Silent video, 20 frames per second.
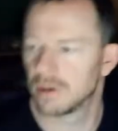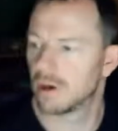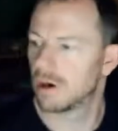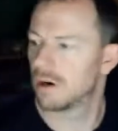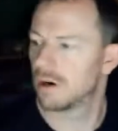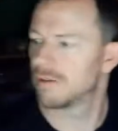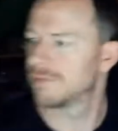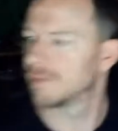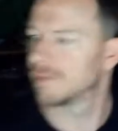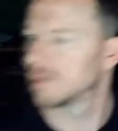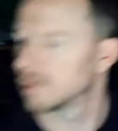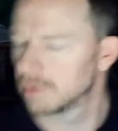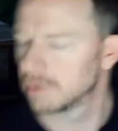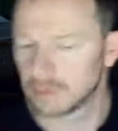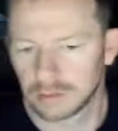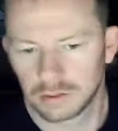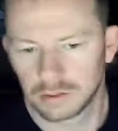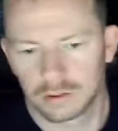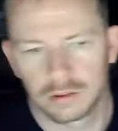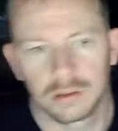off,
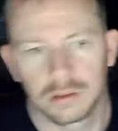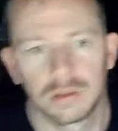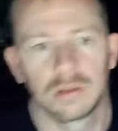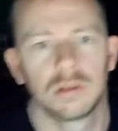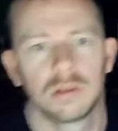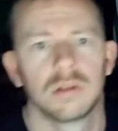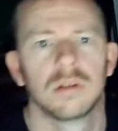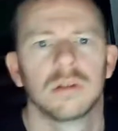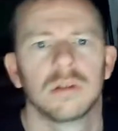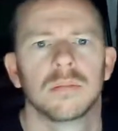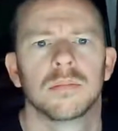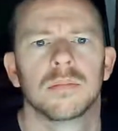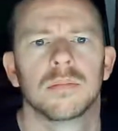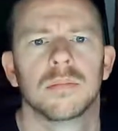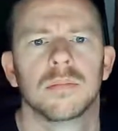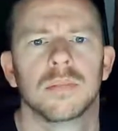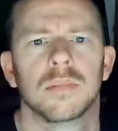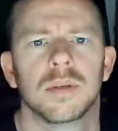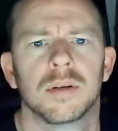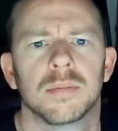
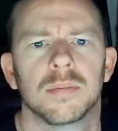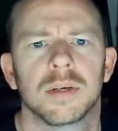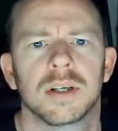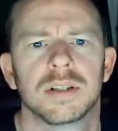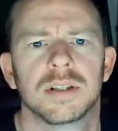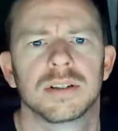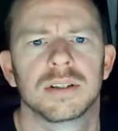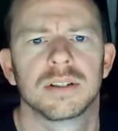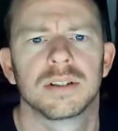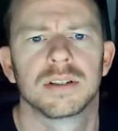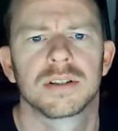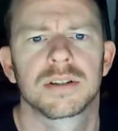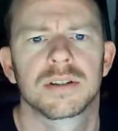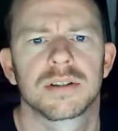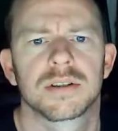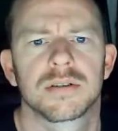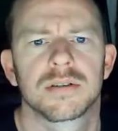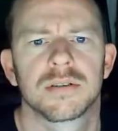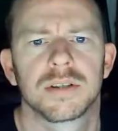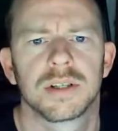minimize this
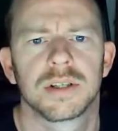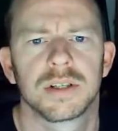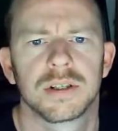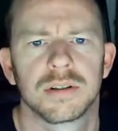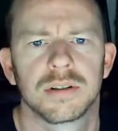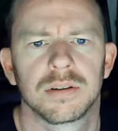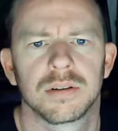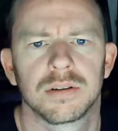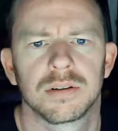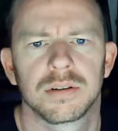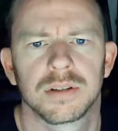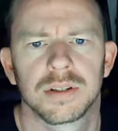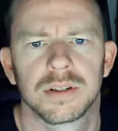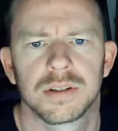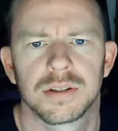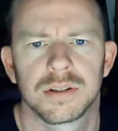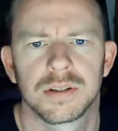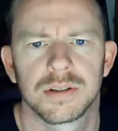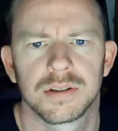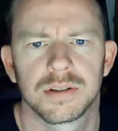screen because
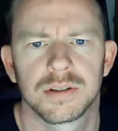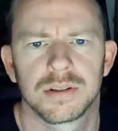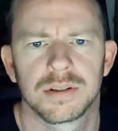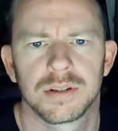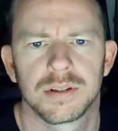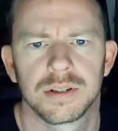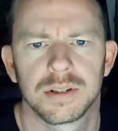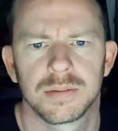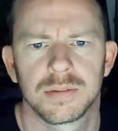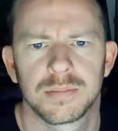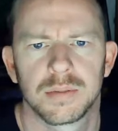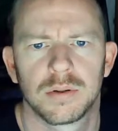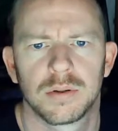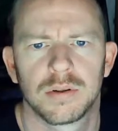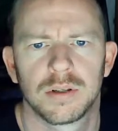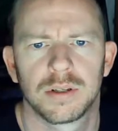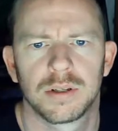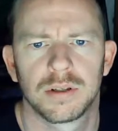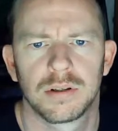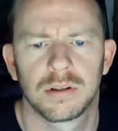it's
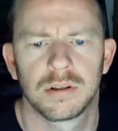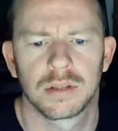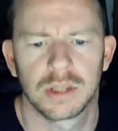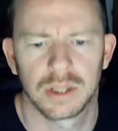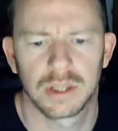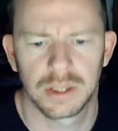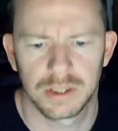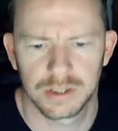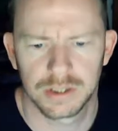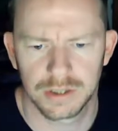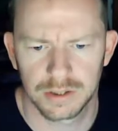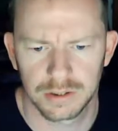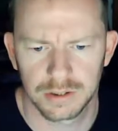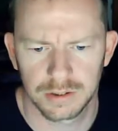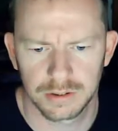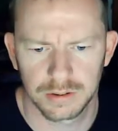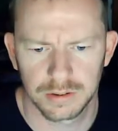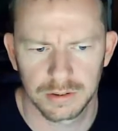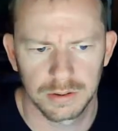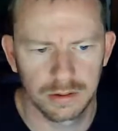pulling all kinds of
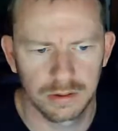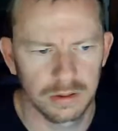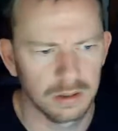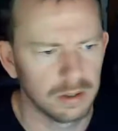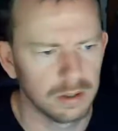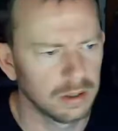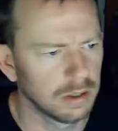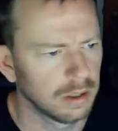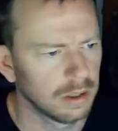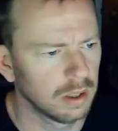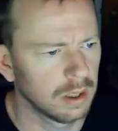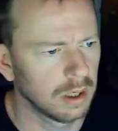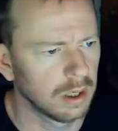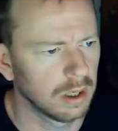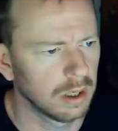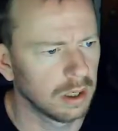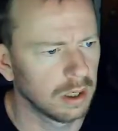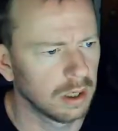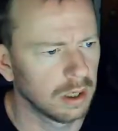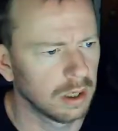
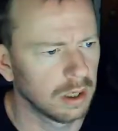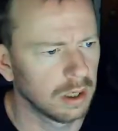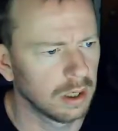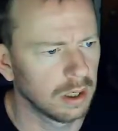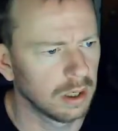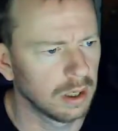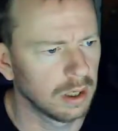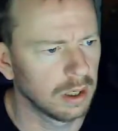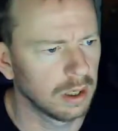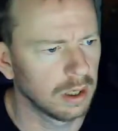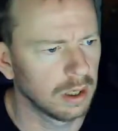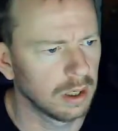light at me.